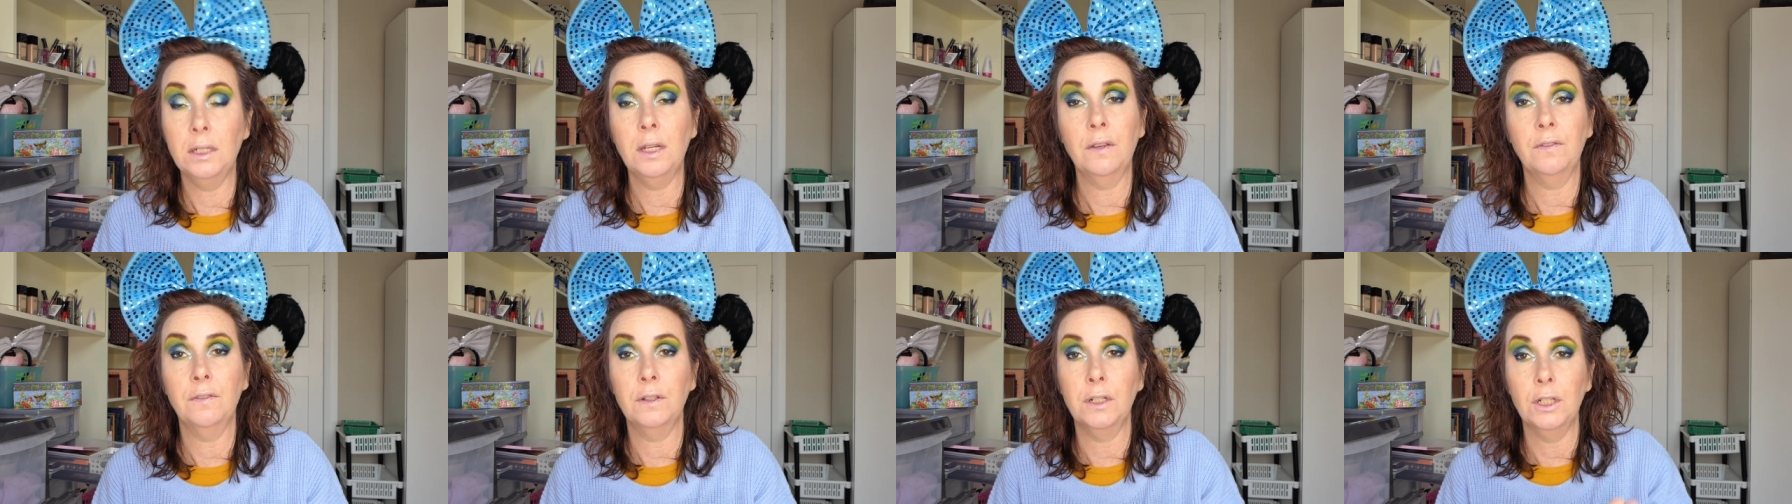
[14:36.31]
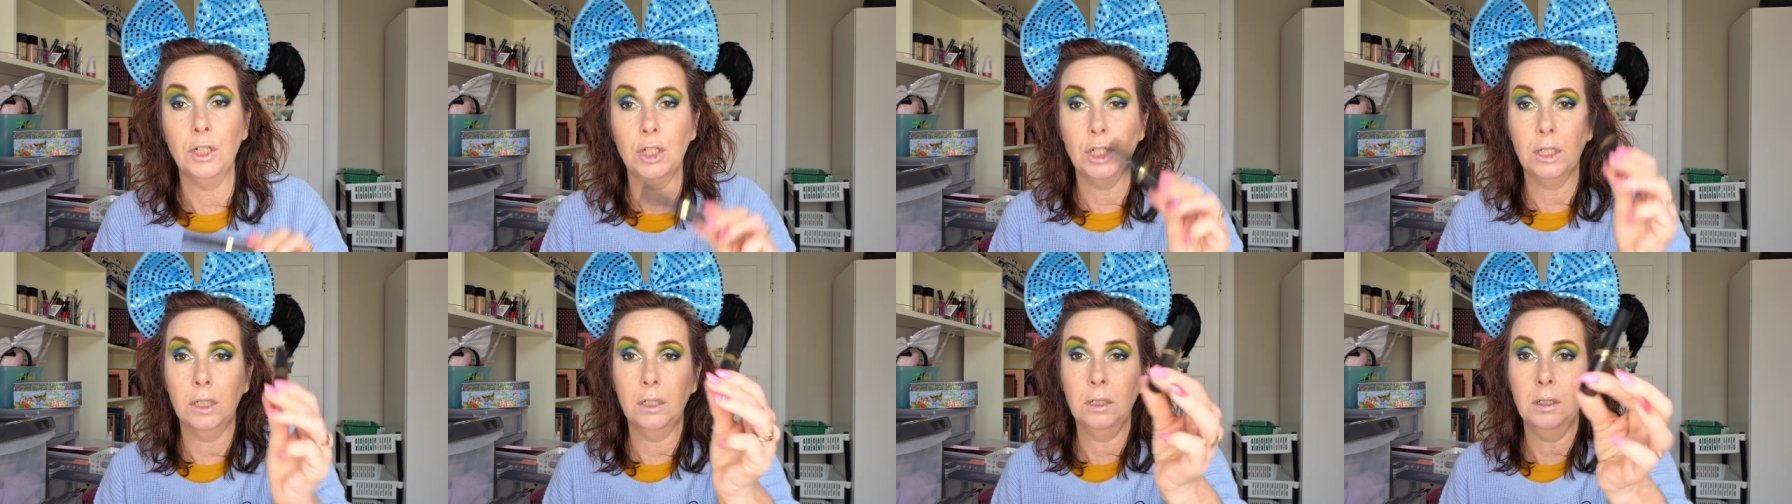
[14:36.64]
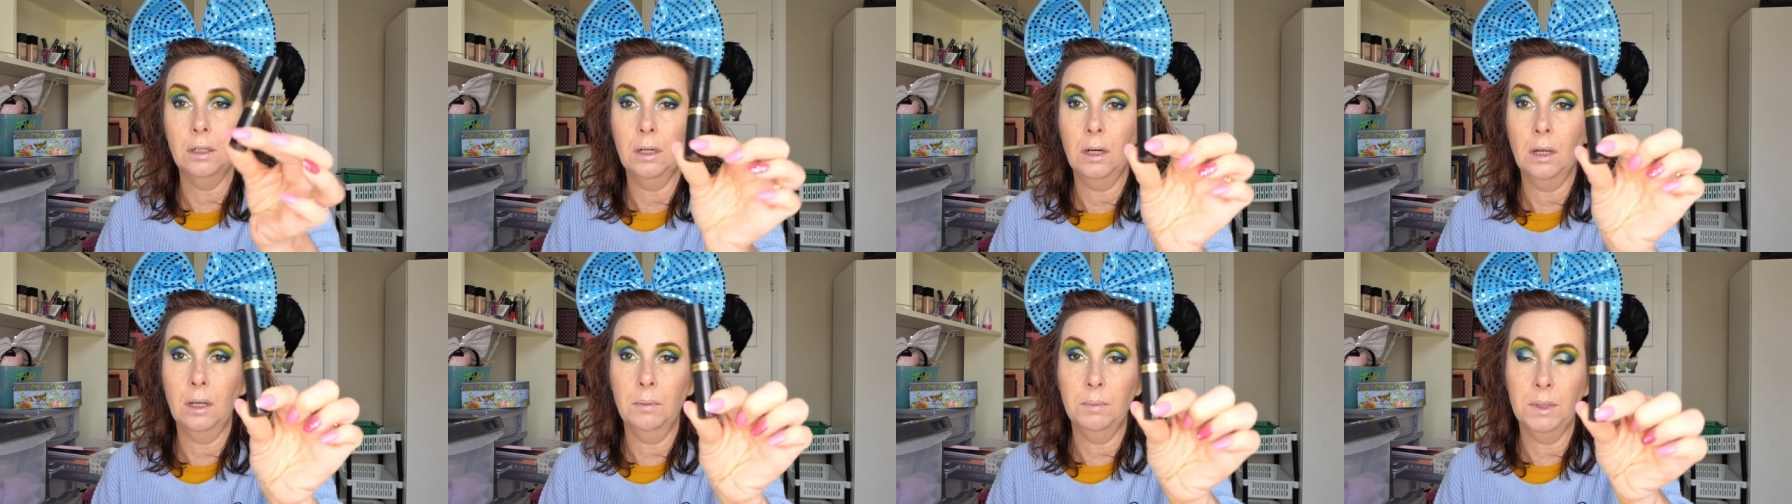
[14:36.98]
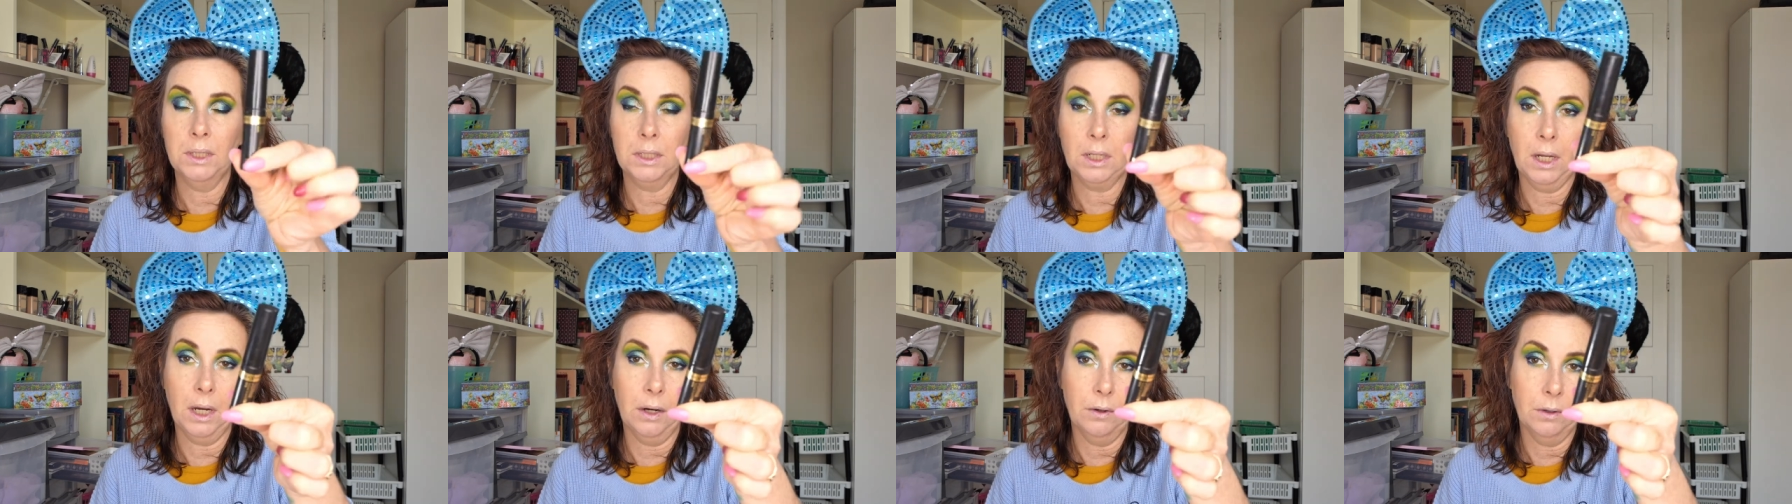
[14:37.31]
Definition
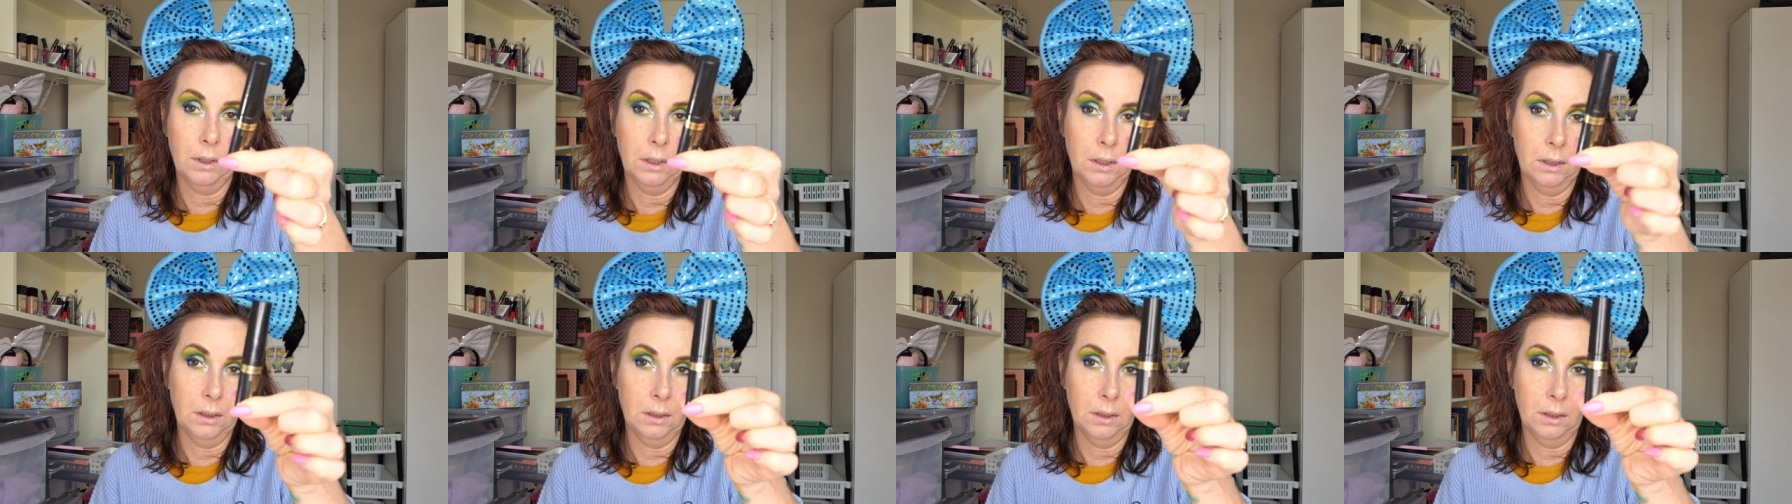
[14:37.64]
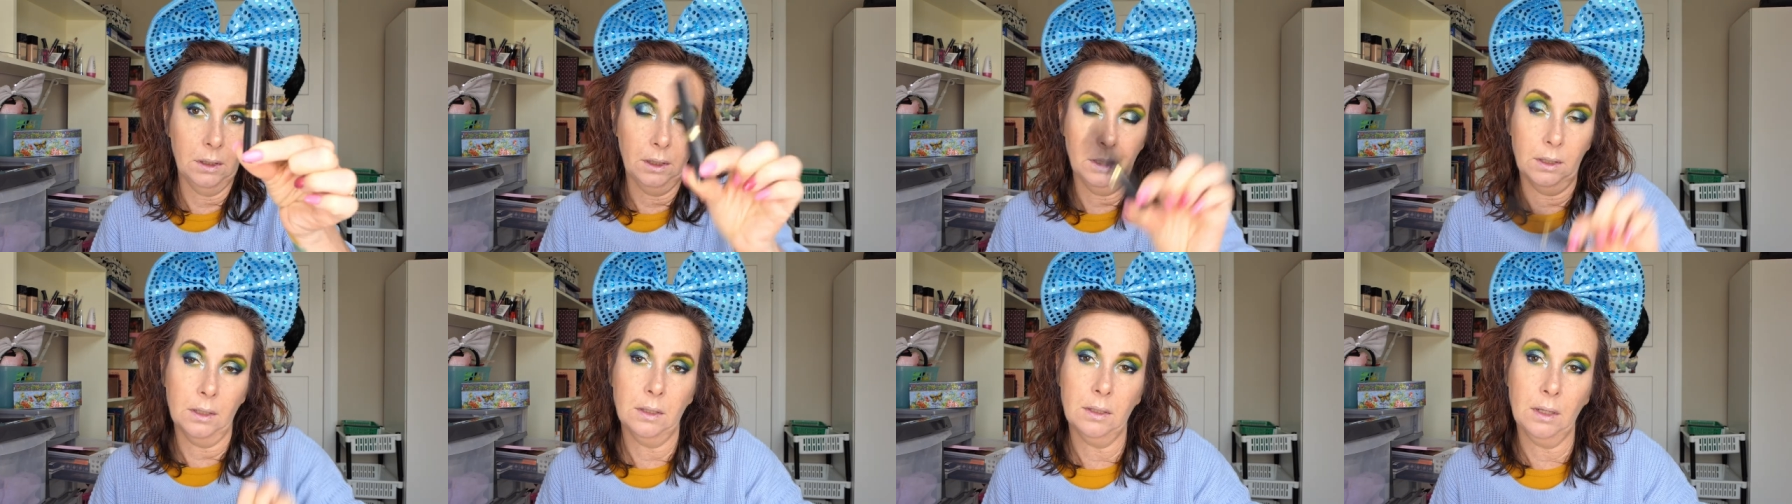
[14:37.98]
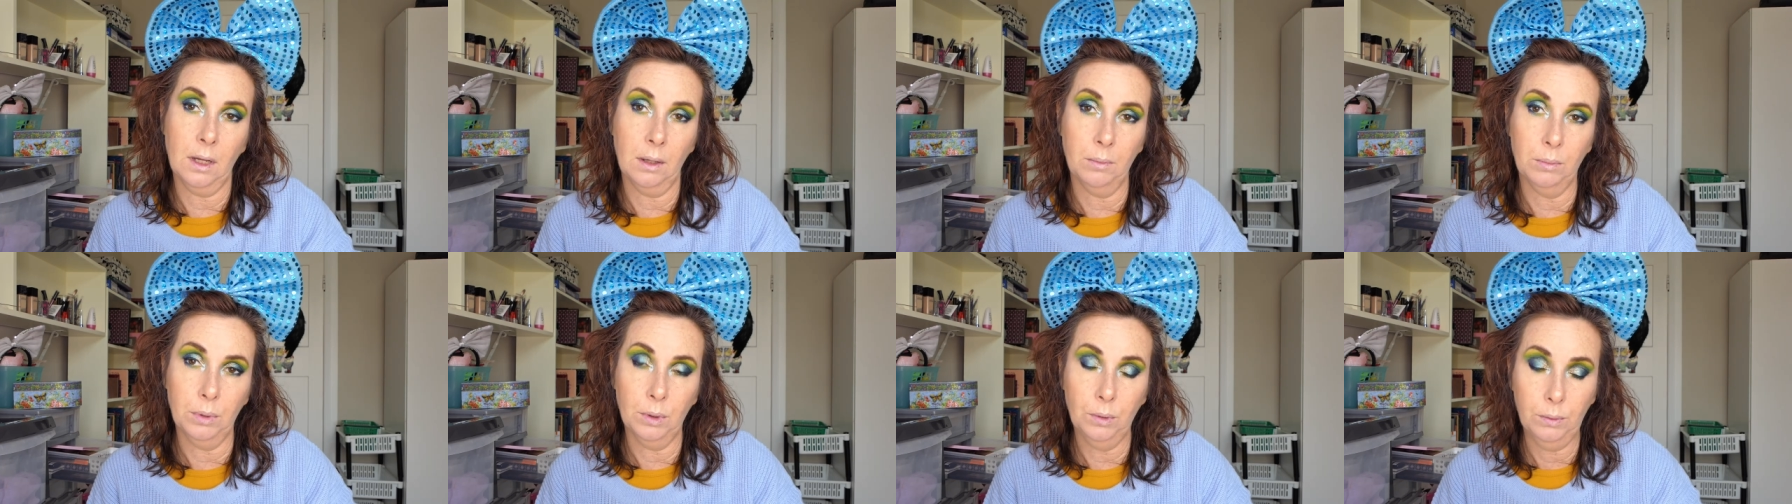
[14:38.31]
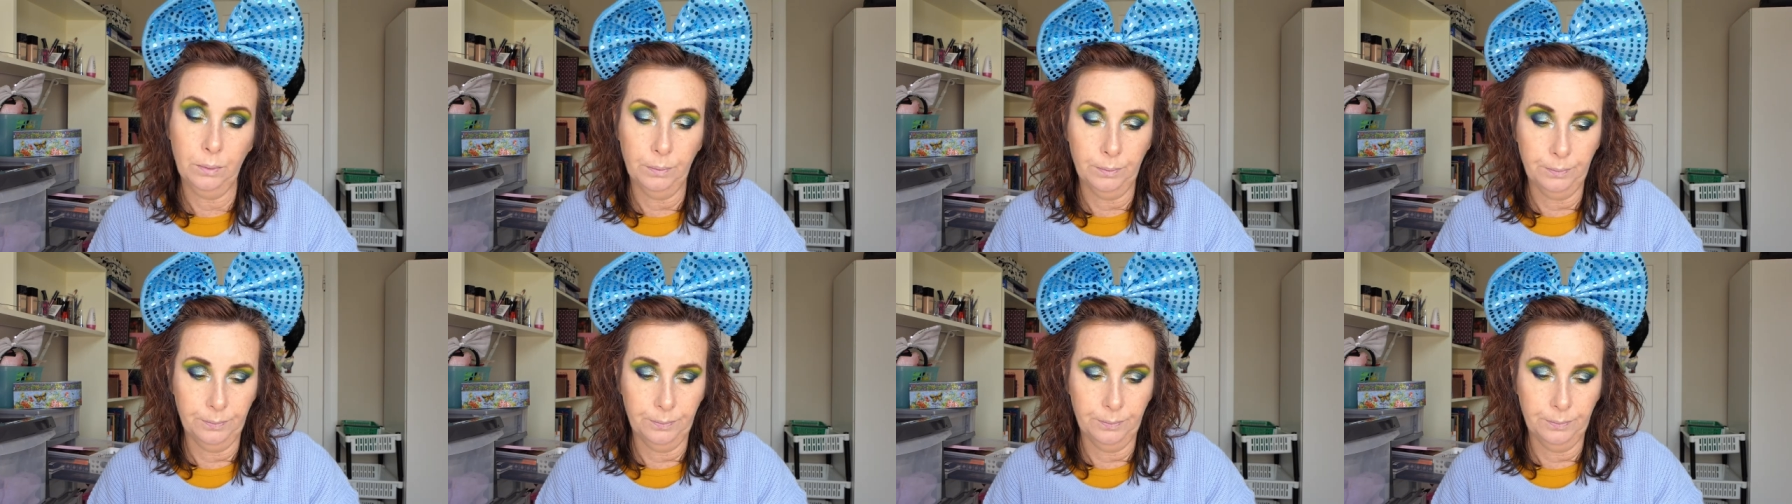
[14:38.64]
Mascara in a little sample.